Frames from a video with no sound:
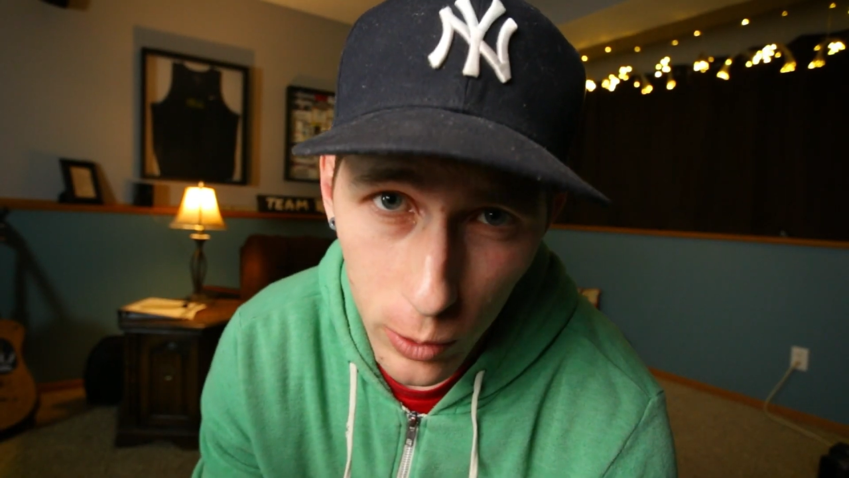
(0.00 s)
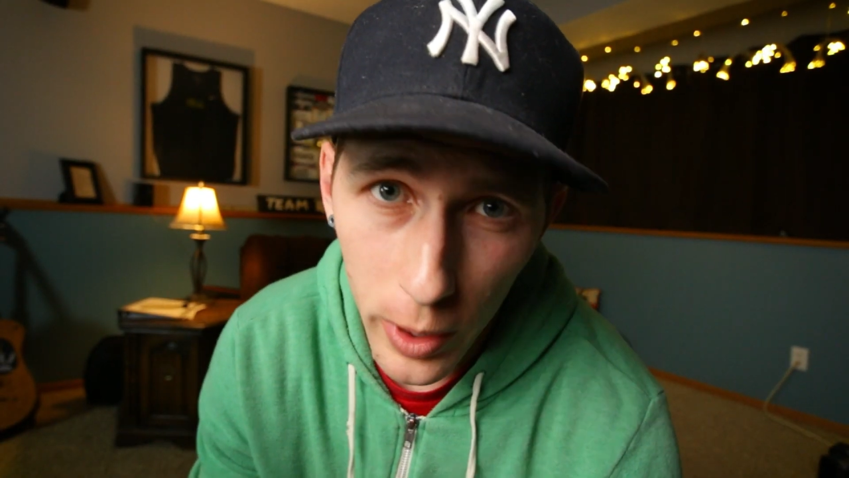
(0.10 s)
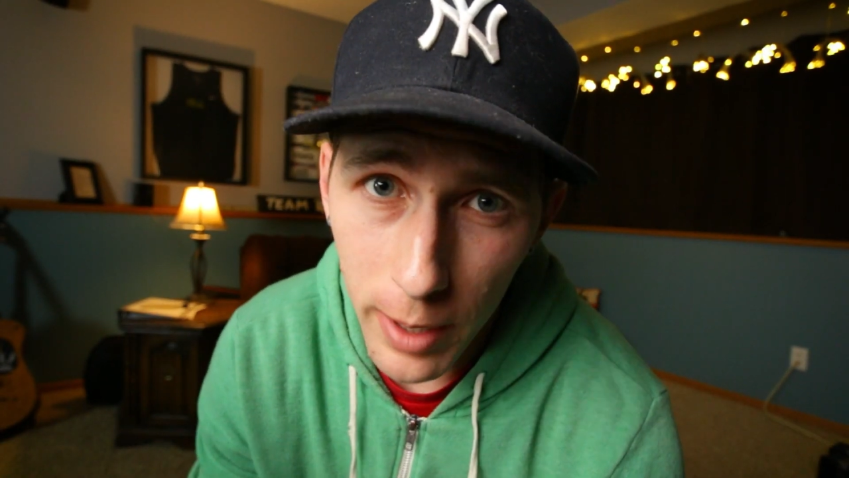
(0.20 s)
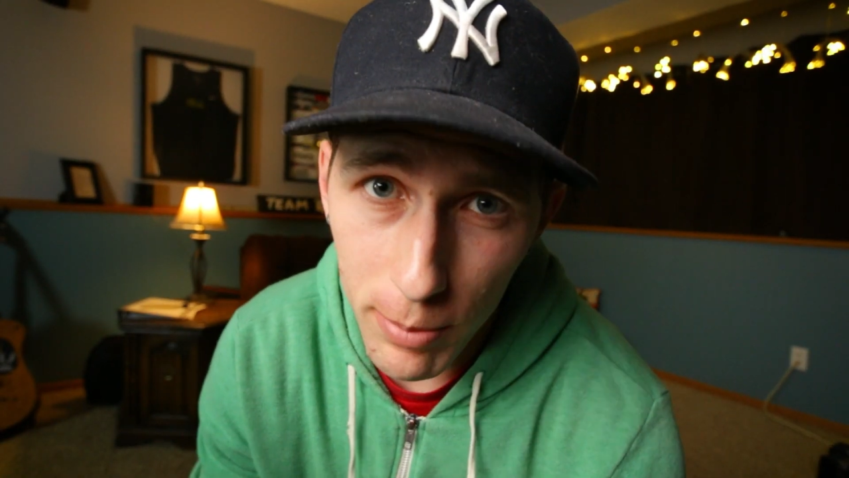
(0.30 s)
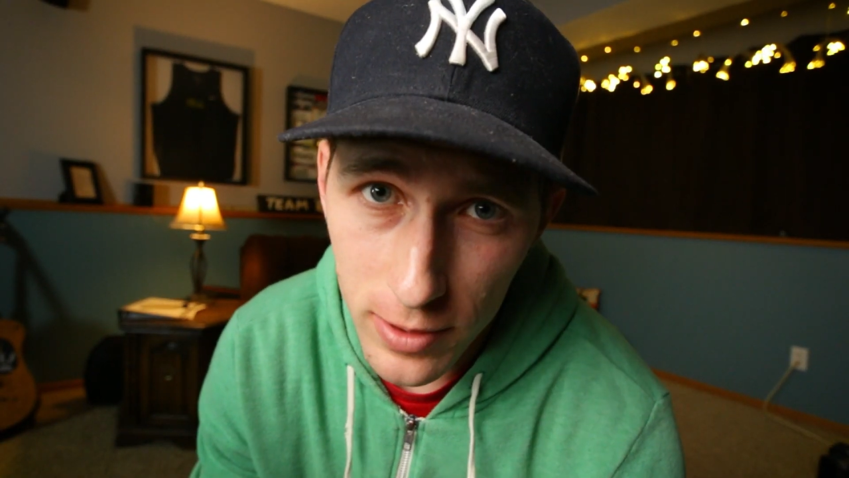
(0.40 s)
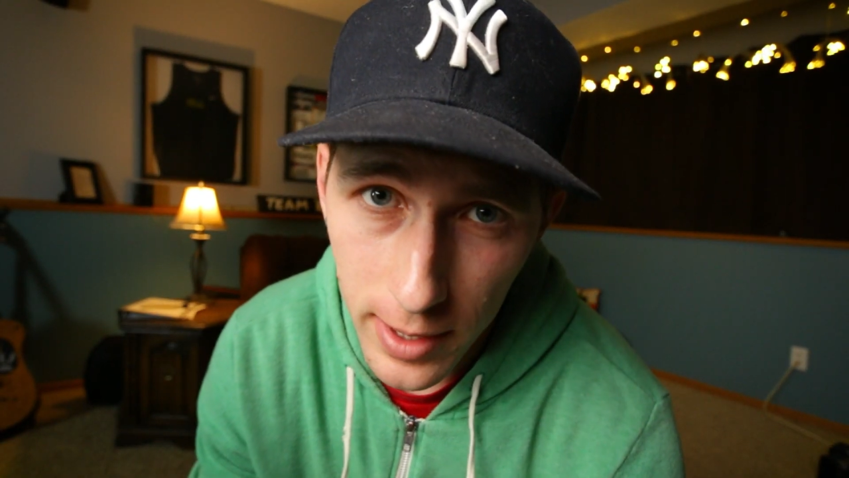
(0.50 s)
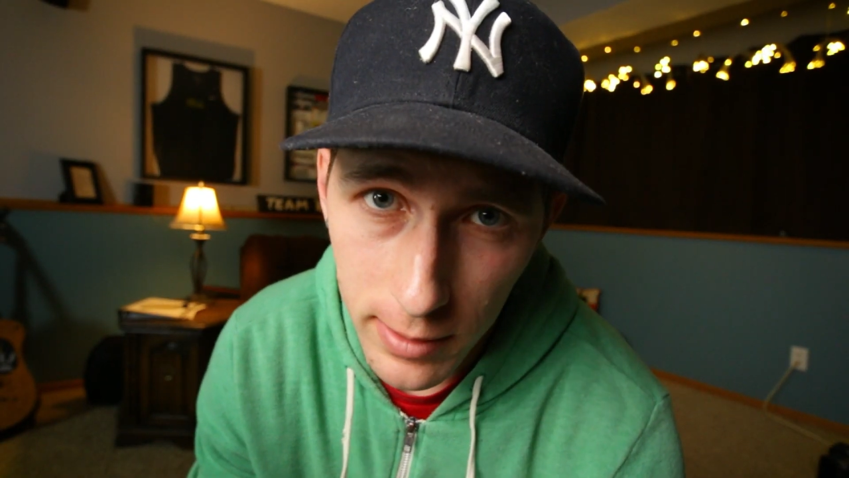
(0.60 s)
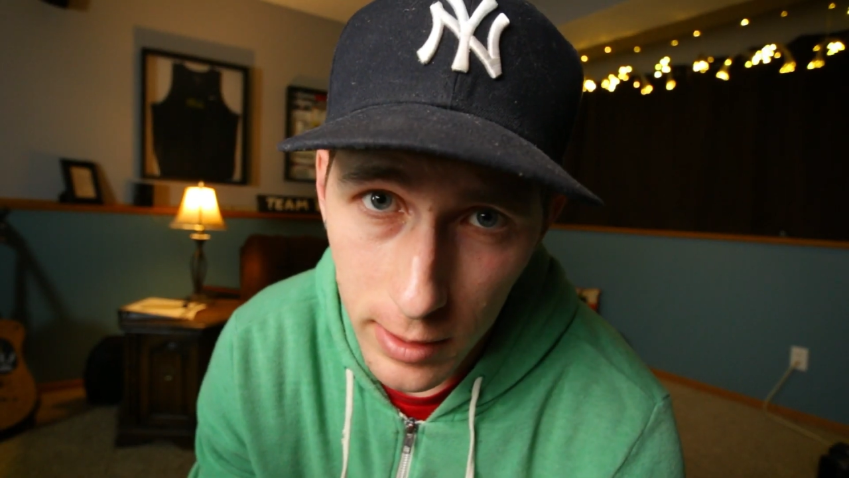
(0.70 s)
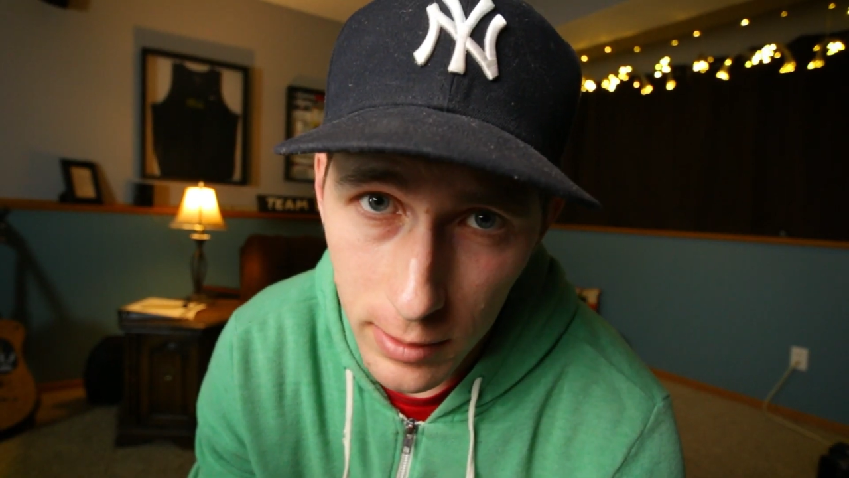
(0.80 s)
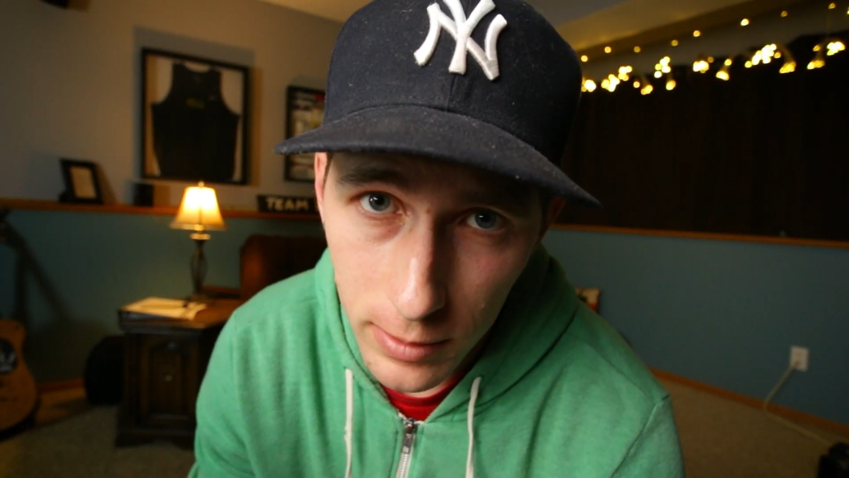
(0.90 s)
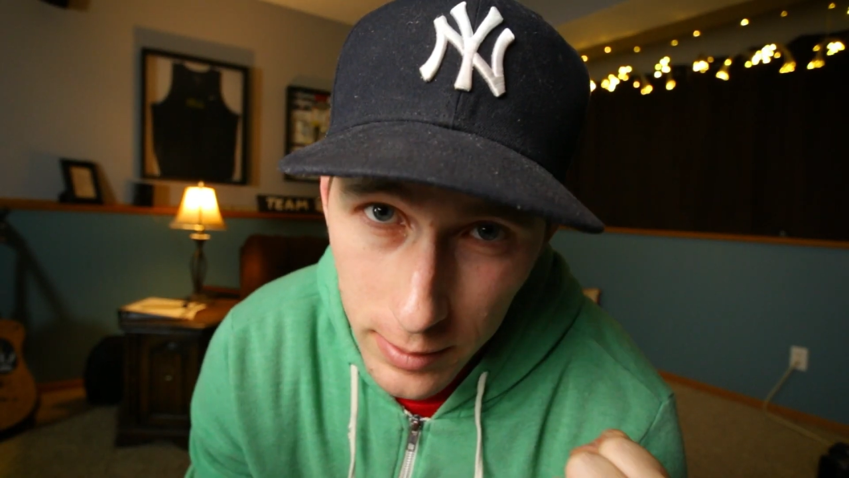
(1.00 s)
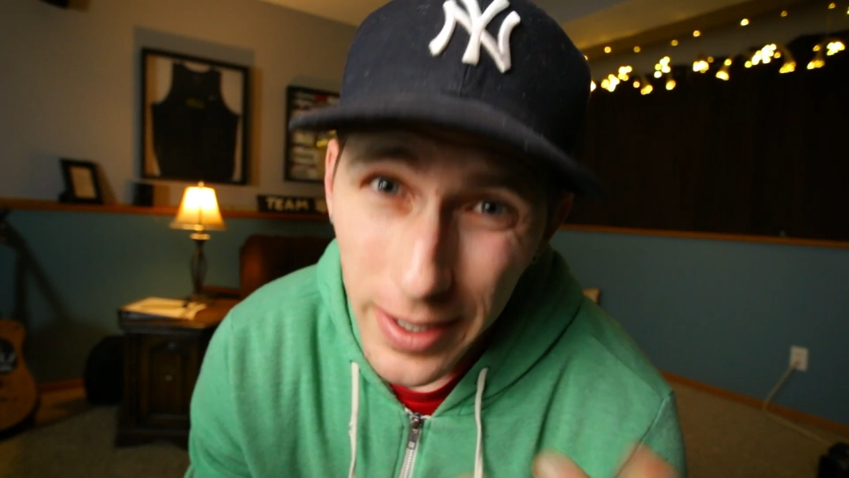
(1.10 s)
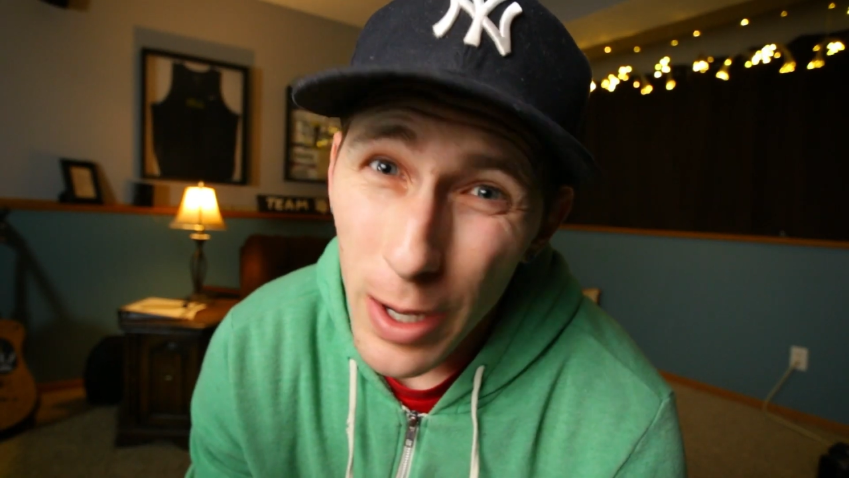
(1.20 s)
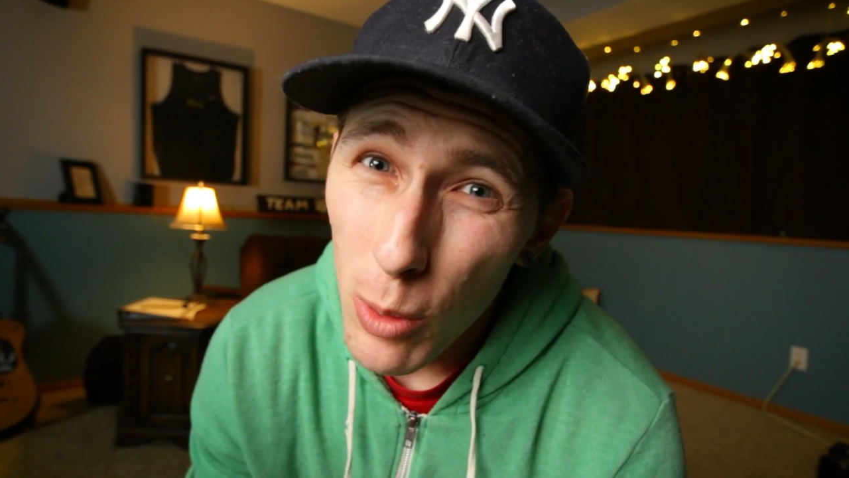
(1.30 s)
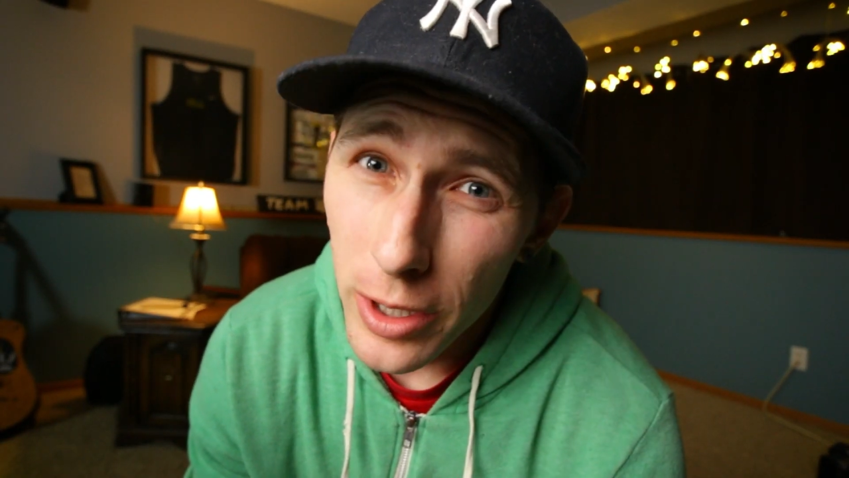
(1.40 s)
the way I present it.
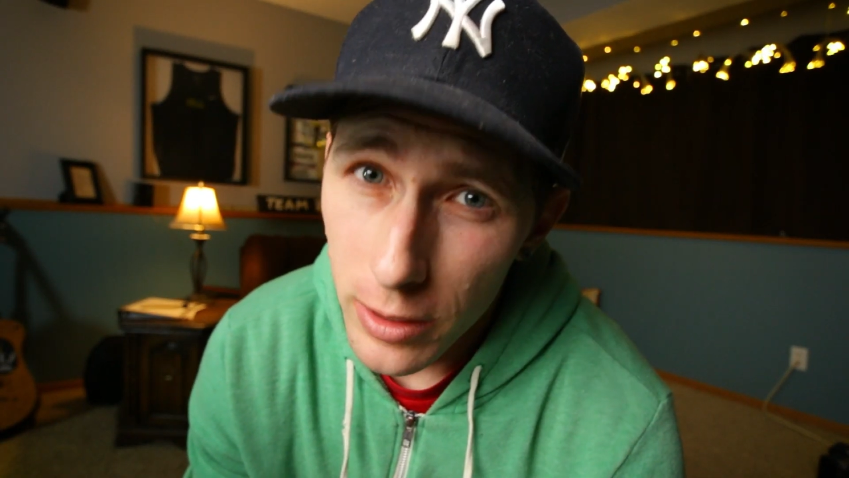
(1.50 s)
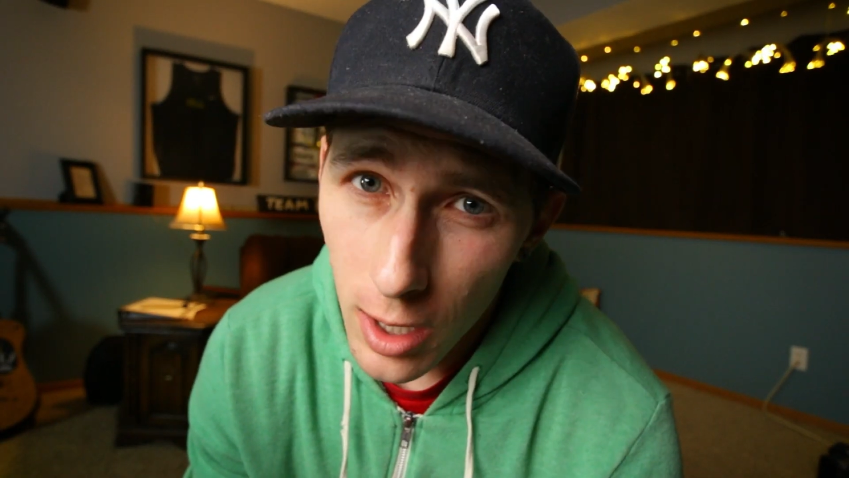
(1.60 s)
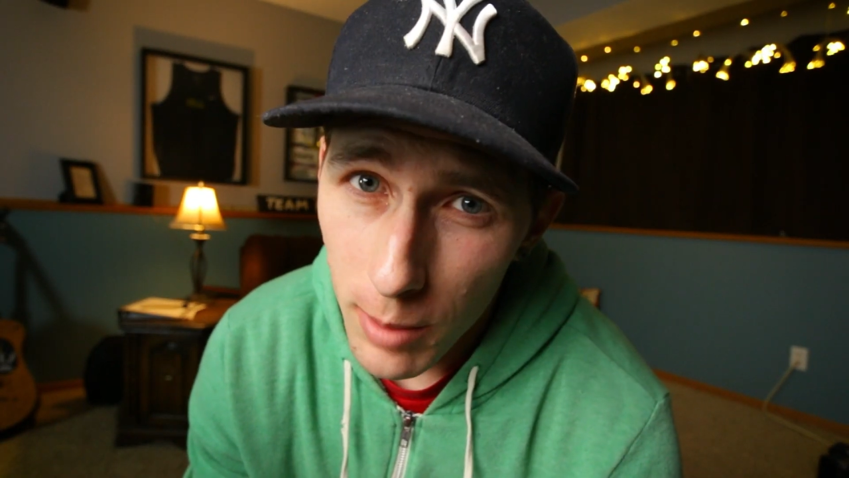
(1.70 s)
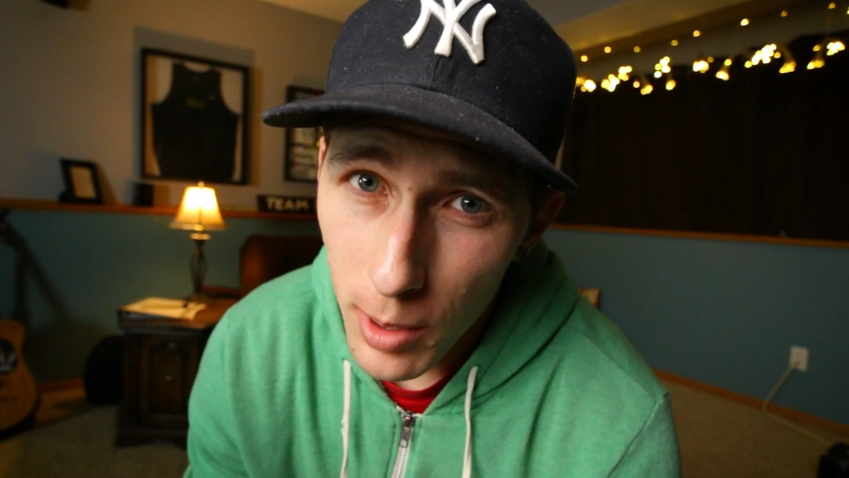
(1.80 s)
Today we're going to talk